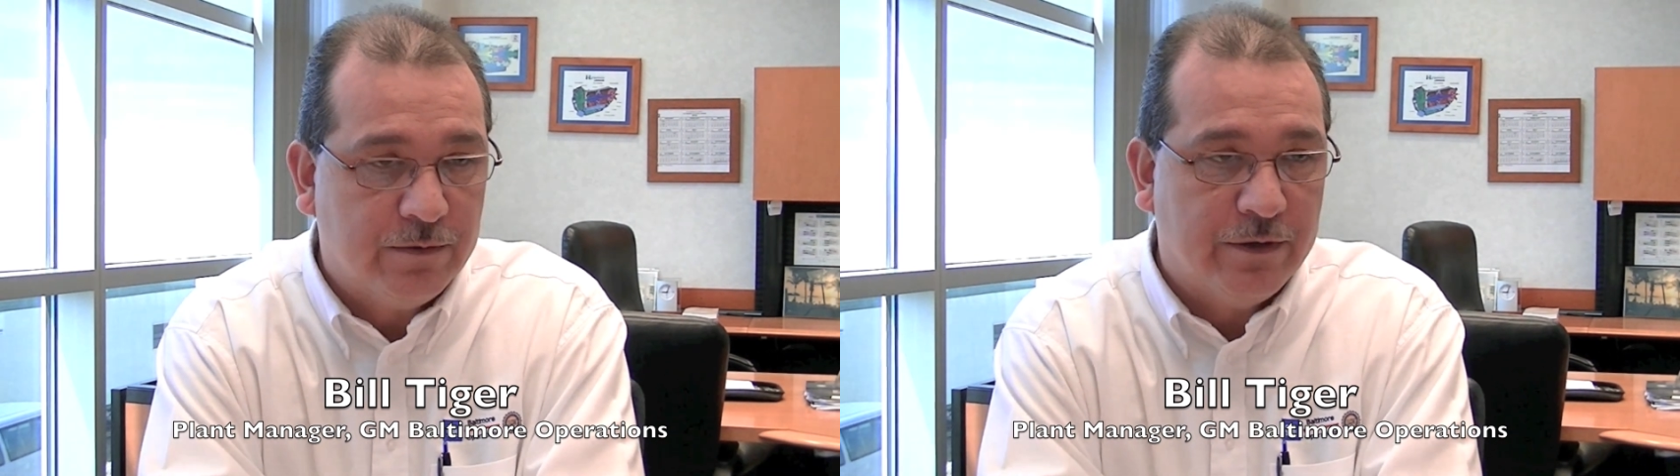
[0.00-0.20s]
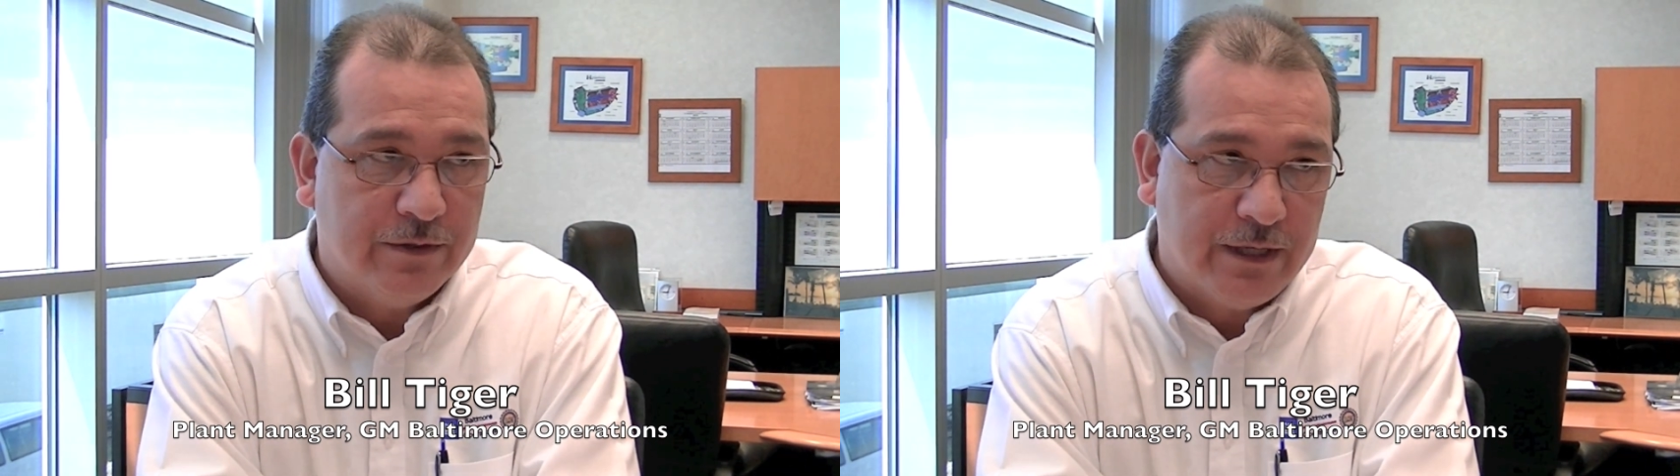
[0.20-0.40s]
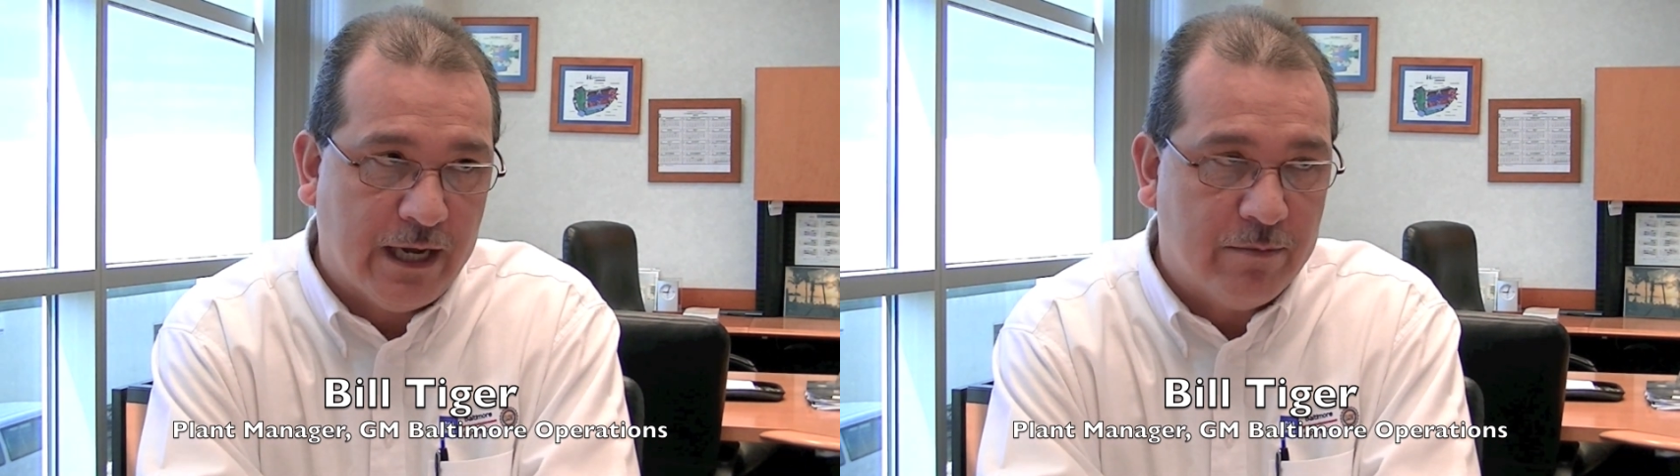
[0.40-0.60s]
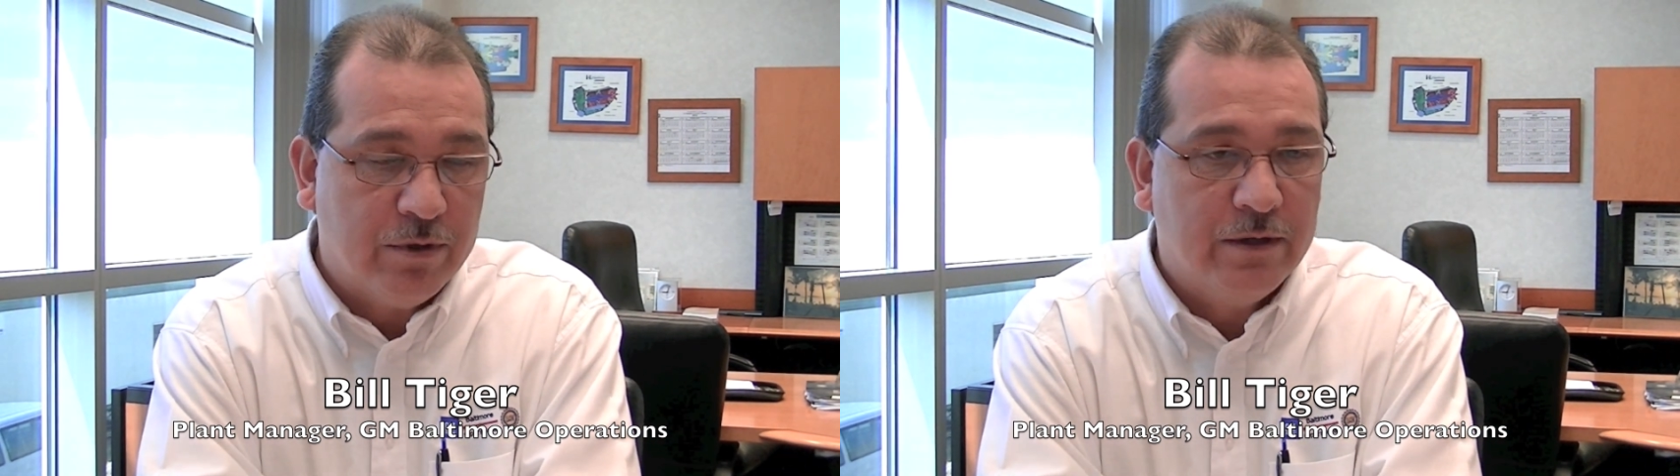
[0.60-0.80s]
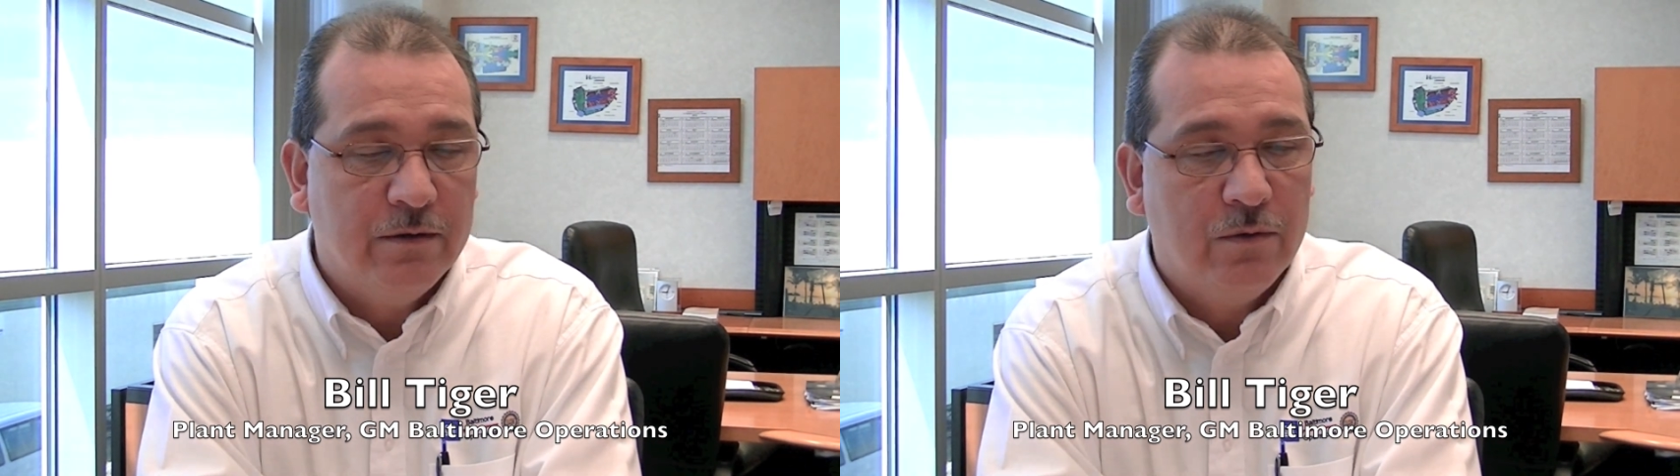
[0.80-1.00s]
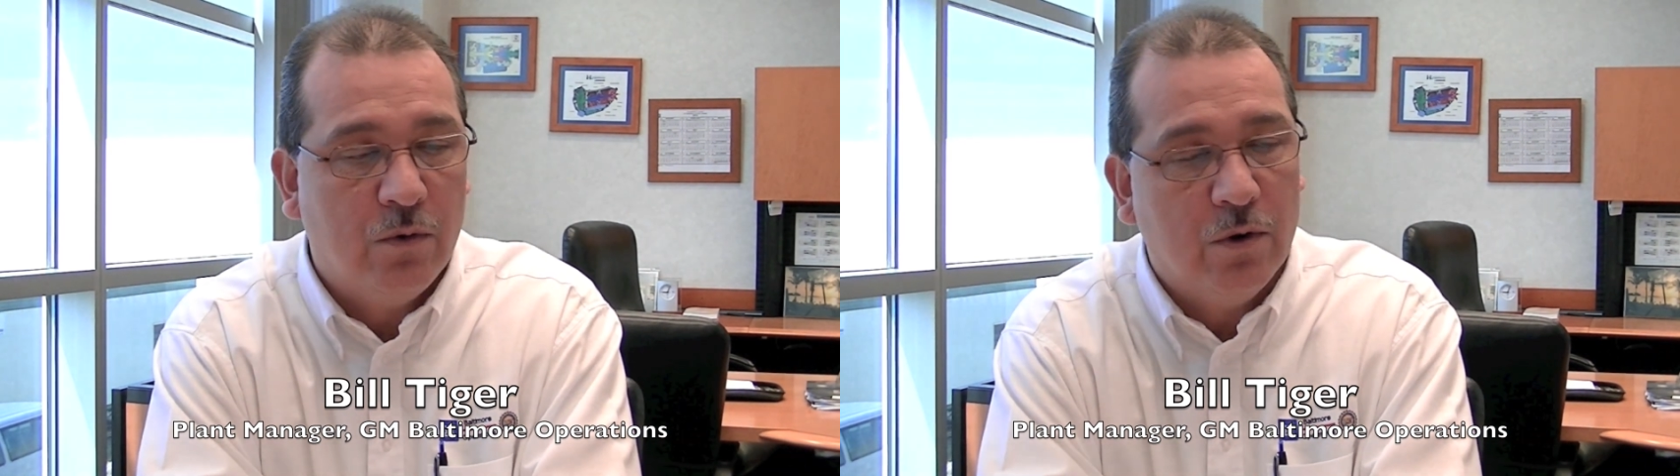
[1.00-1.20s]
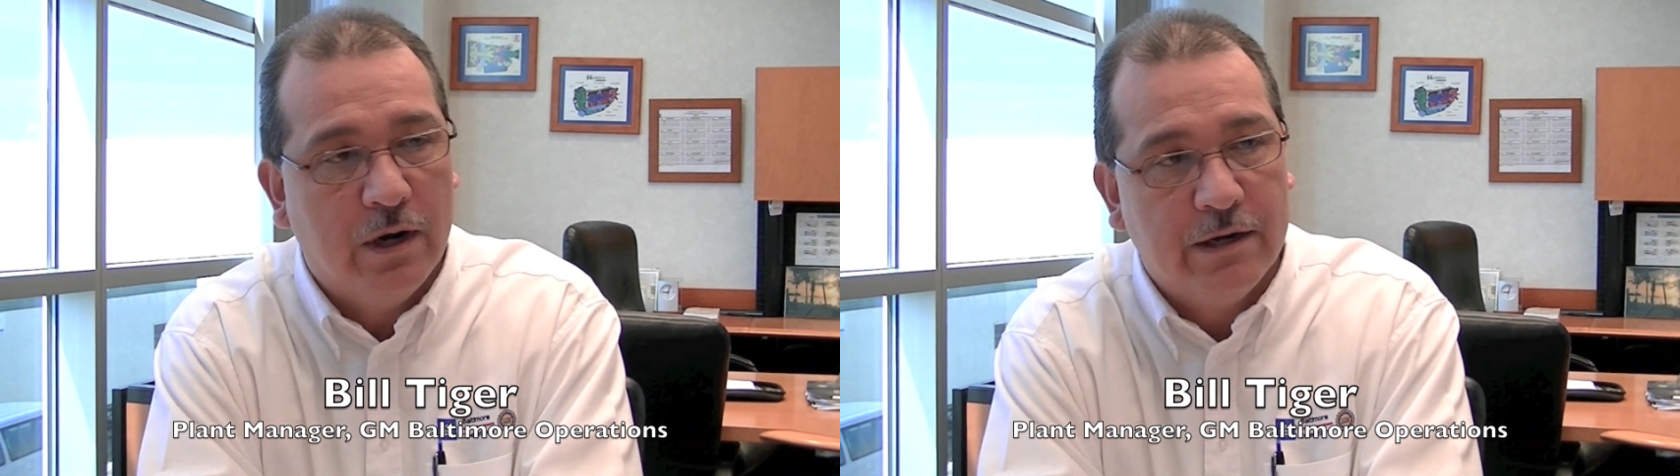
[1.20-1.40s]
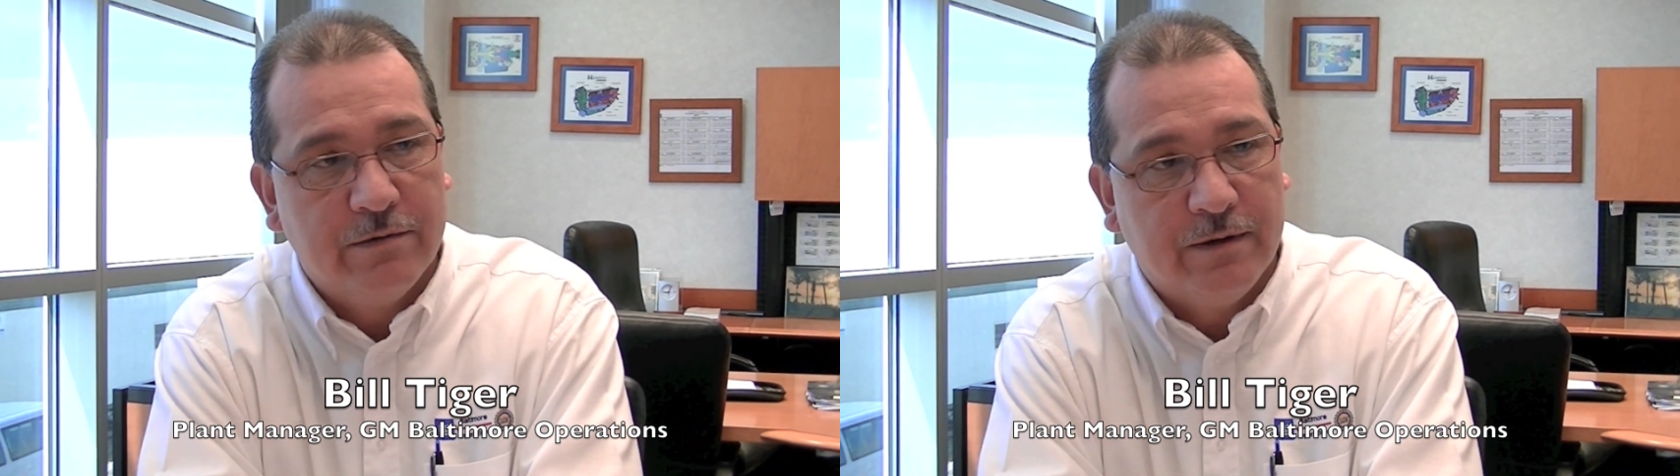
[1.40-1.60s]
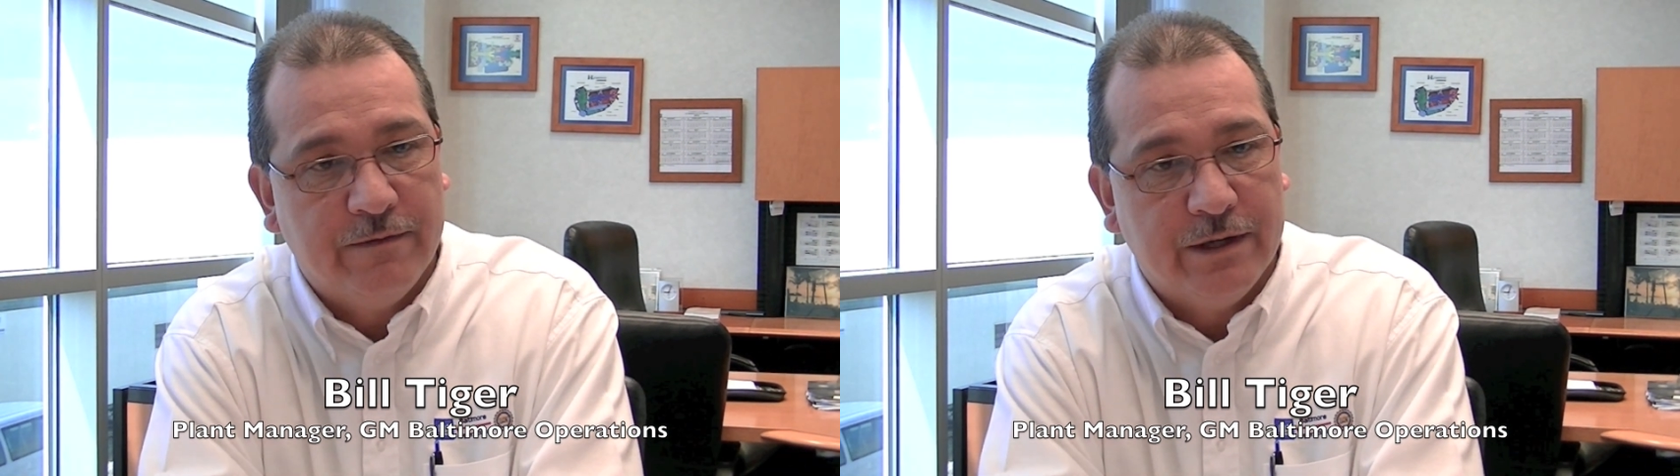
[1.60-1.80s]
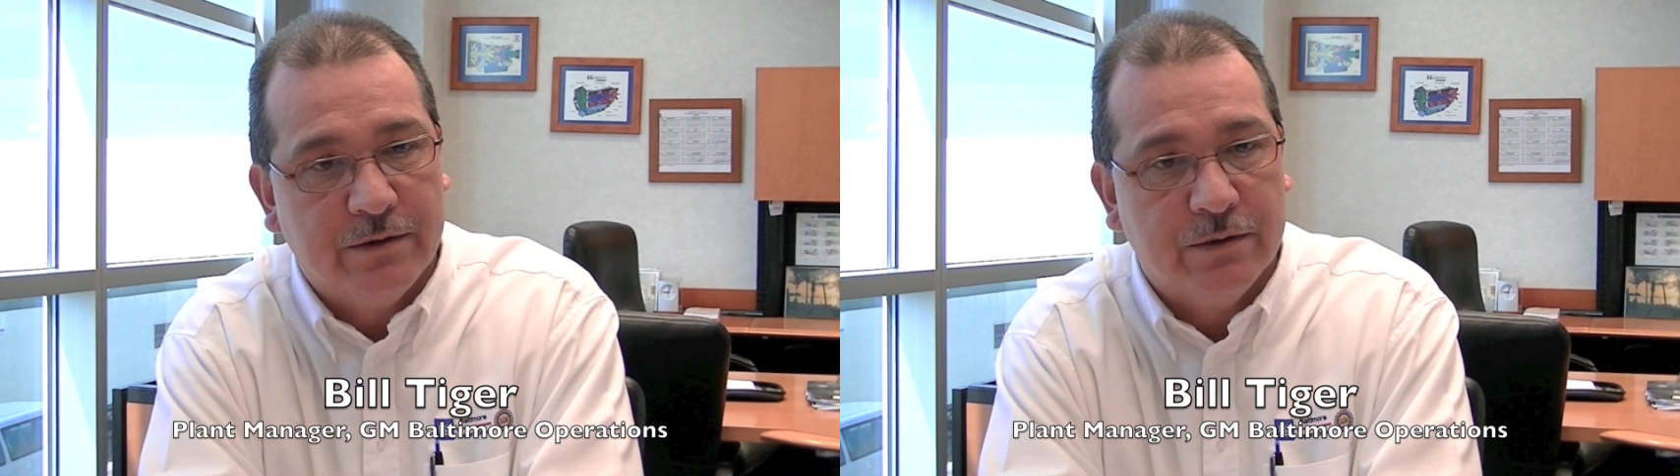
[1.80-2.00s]
whether it's hybrid or electric
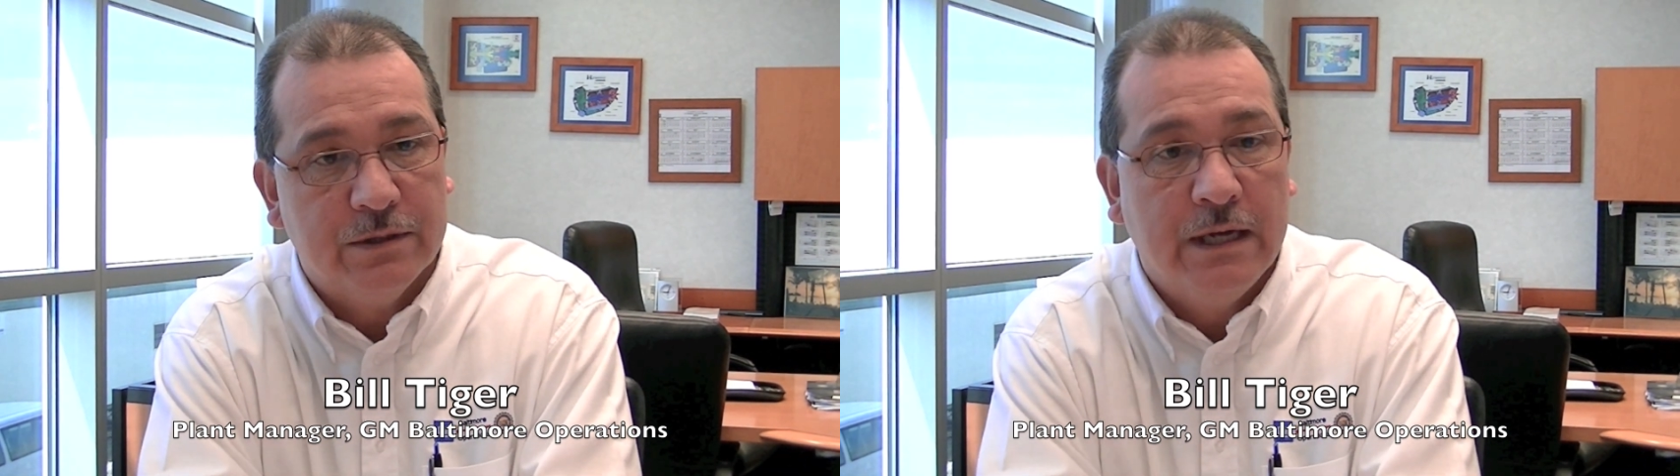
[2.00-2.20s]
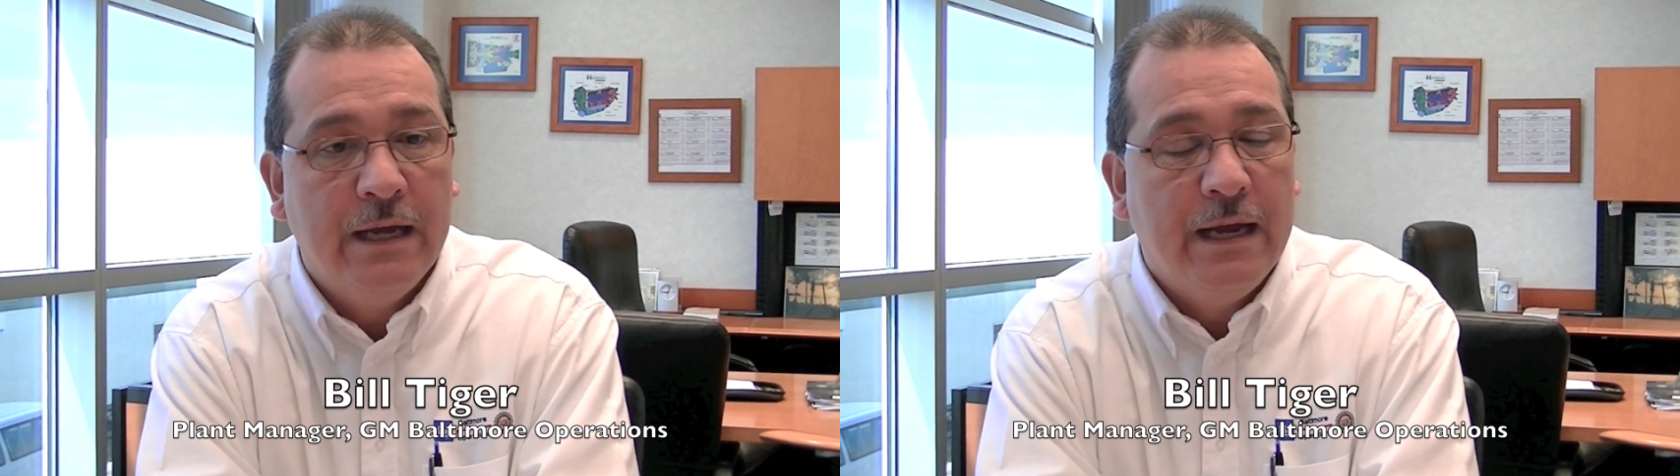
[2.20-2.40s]
vehicles,